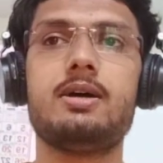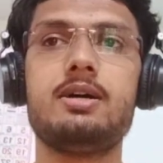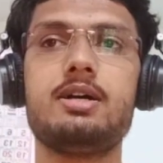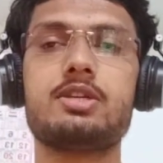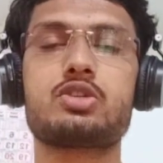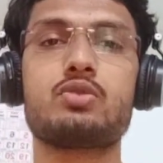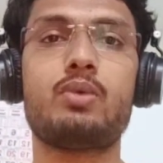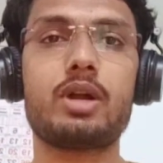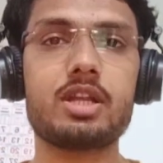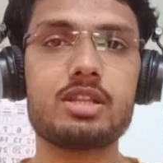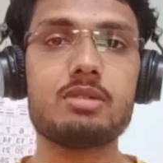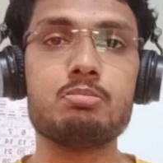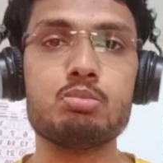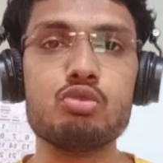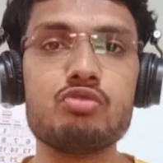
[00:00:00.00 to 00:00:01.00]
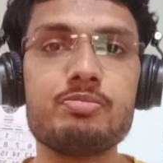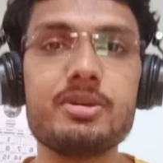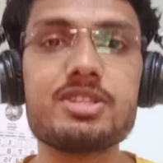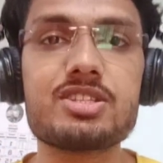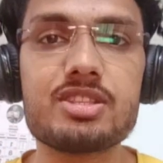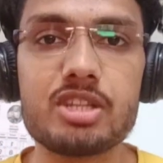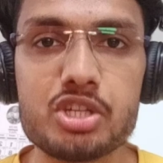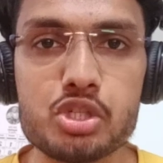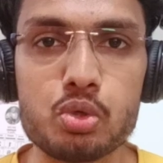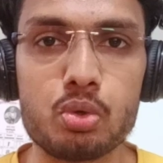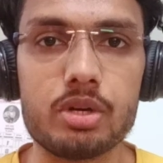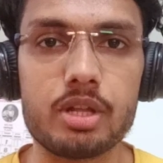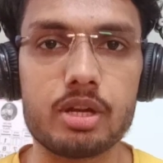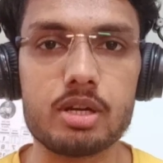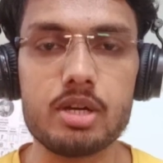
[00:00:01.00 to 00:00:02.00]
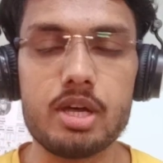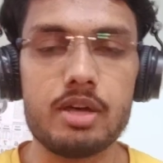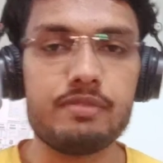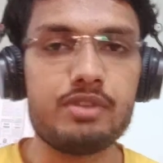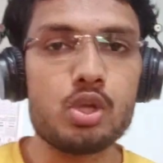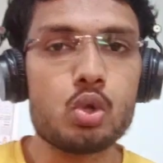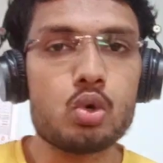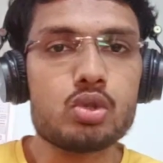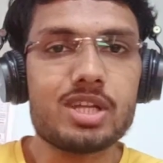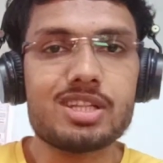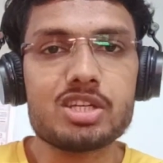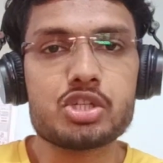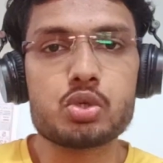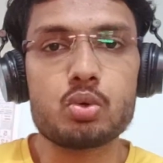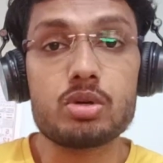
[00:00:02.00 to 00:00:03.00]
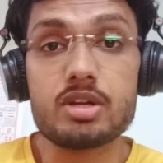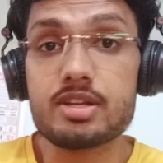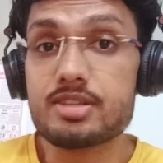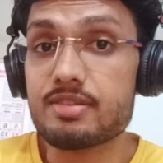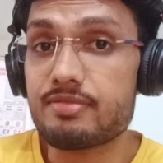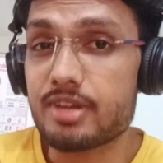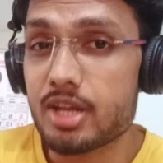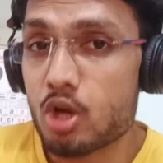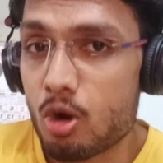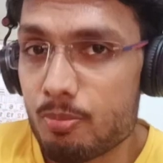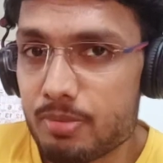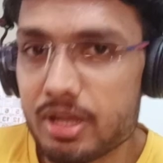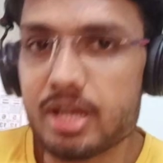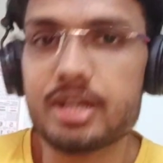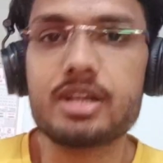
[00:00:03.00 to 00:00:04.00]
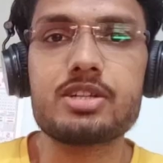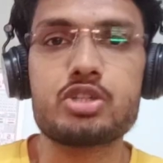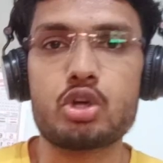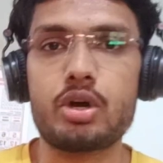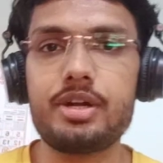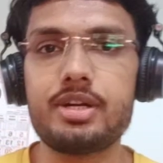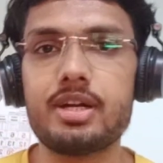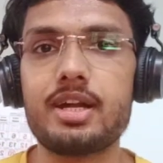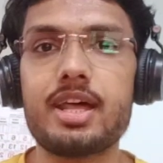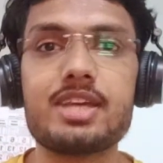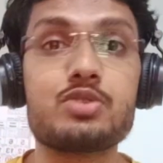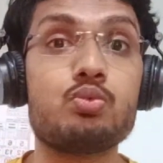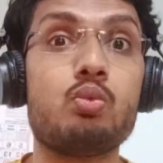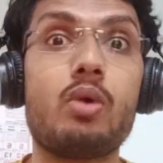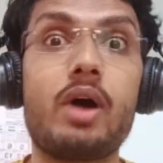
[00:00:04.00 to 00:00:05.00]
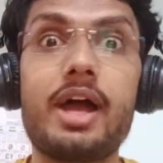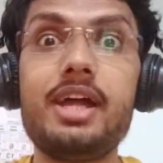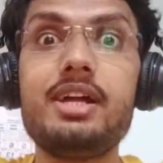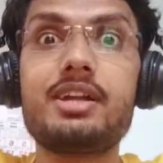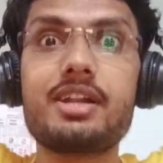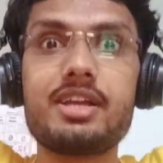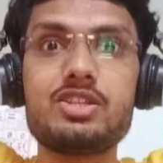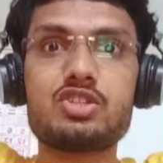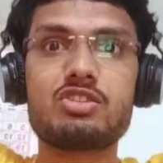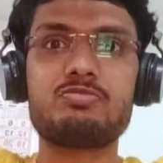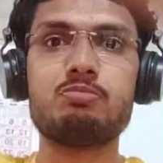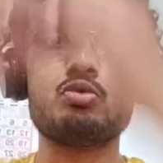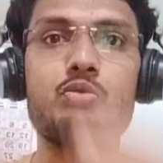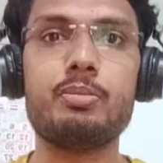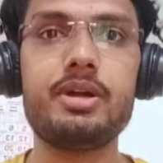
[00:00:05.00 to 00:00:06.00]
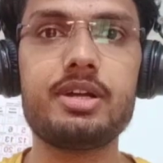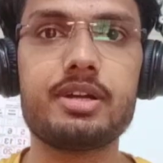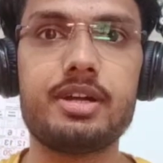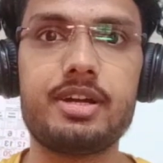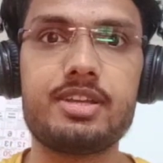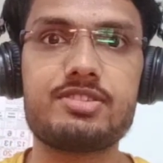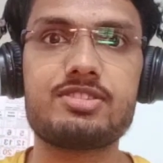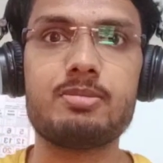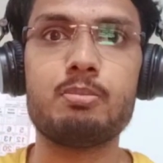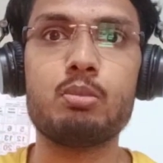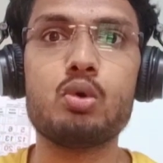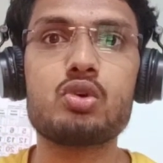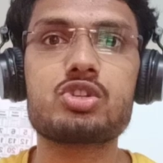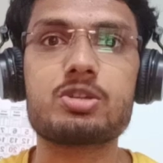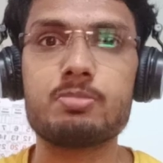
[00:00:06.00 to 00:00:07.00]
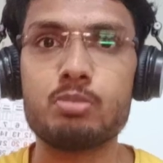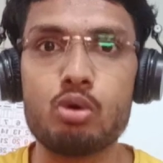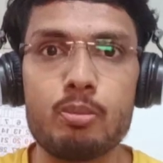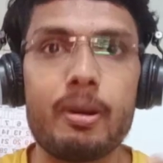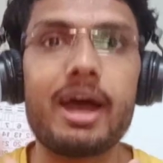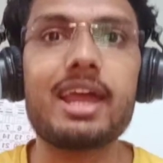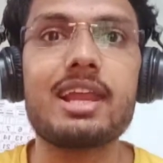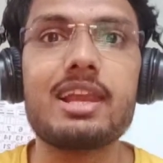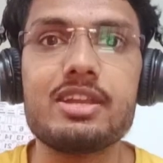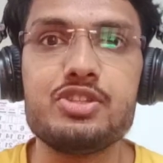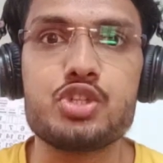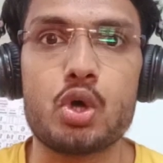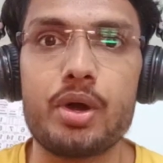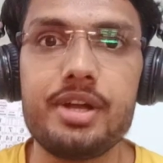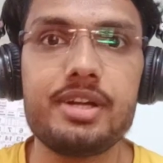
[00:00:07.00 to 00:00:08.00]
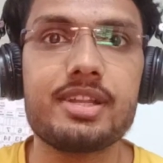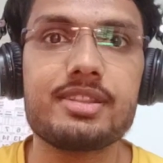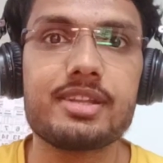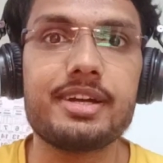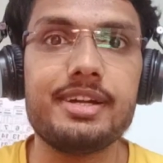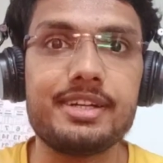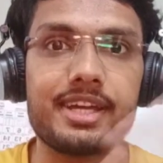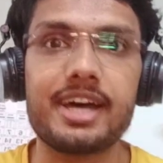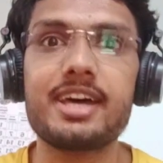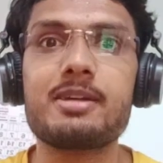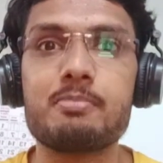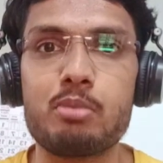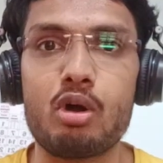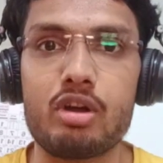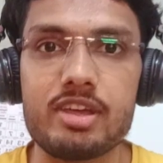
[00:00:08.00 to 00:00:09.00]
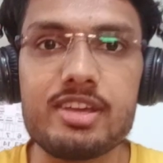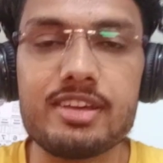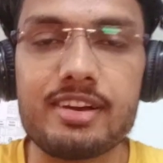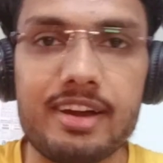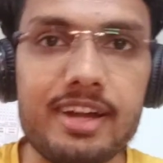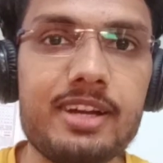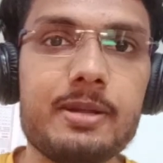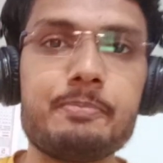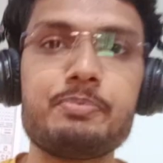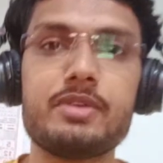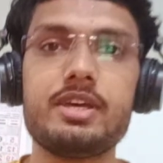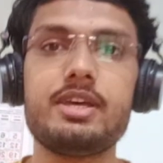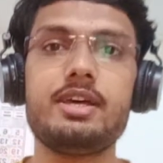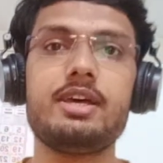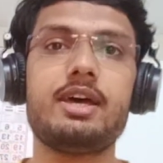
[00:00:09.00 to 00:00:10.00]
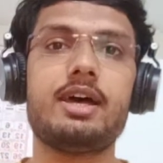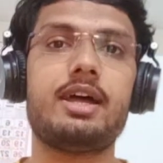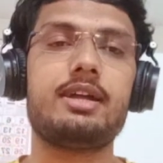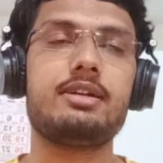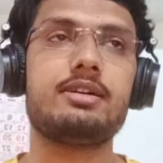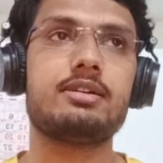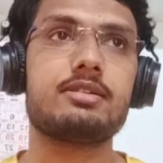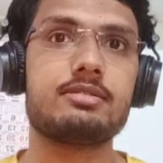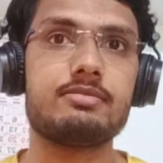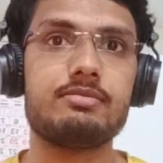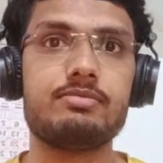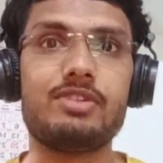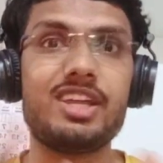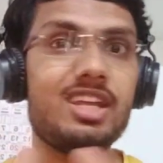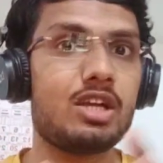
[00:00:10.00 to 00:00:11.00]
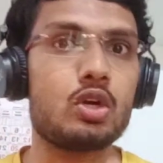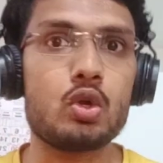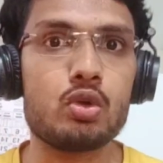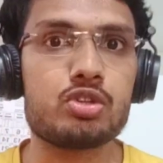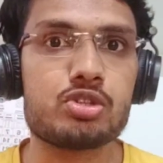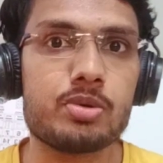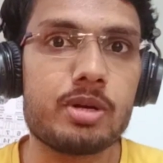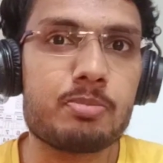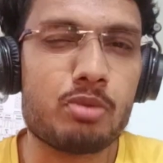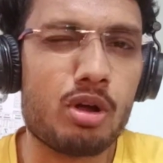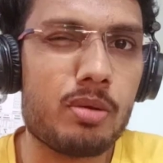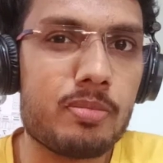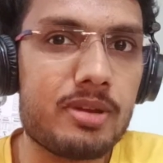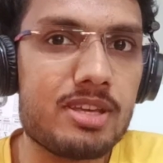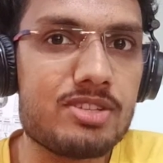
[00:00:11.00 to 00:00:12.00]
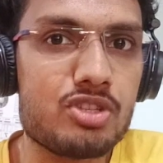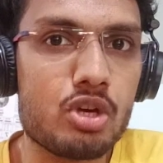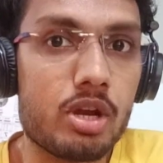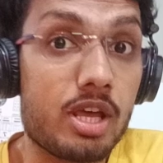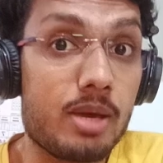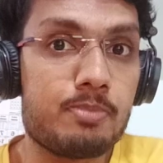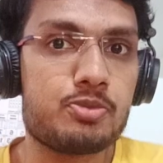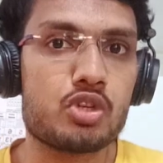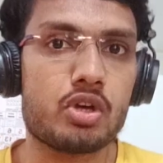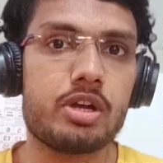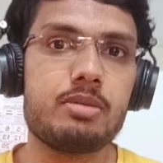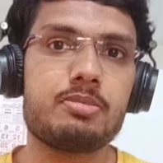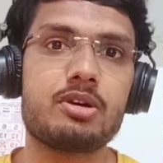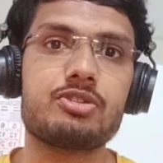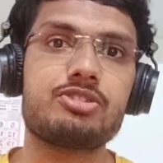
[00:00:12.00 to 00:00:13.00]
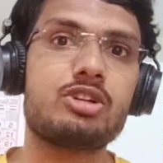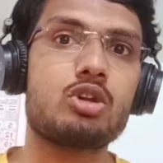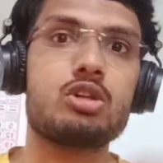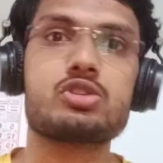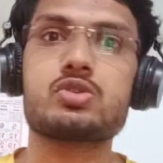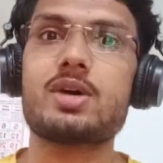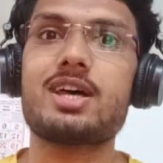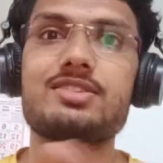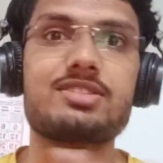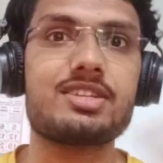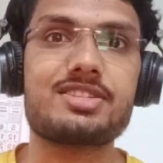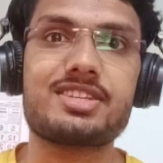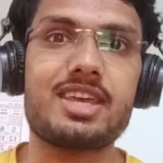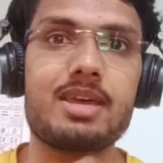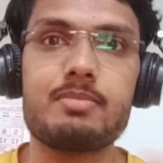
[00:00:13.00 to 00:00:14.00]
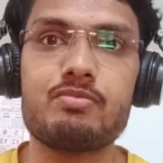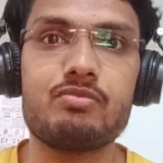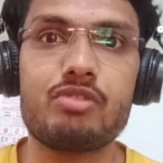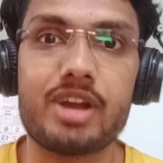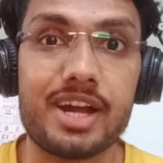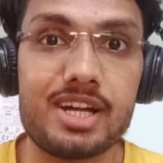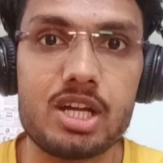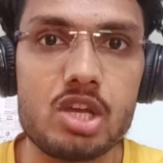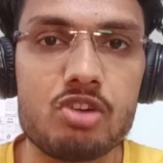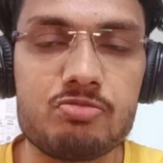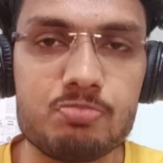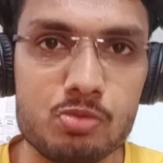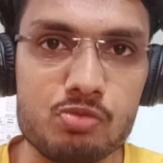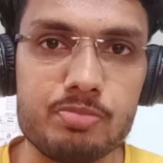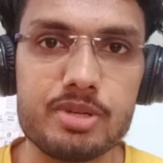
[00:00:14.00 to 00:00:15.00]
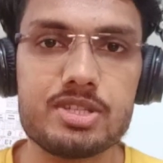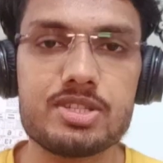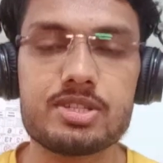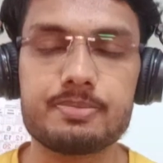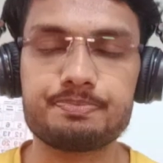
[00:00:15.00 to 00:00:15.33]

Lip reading: So what are the movements in the shoulder? We know that the shoulder is a very complicated joint. It has wide range of movement. It is the most mobile joint in the entire body, right? And very close to it probably is your hip joint, because it also has the same variety of movements.